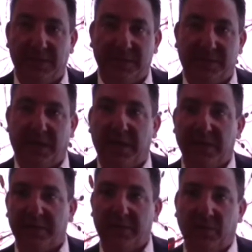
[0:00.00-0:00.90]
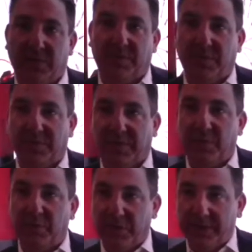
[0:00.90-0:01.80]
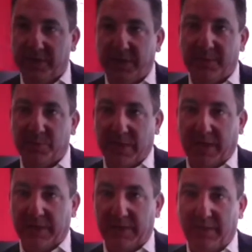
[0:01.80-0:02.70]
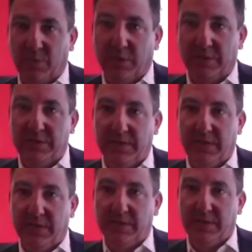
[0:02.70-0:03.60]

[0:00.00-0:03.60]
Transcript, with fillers: designed to have a very precise mechanical quality.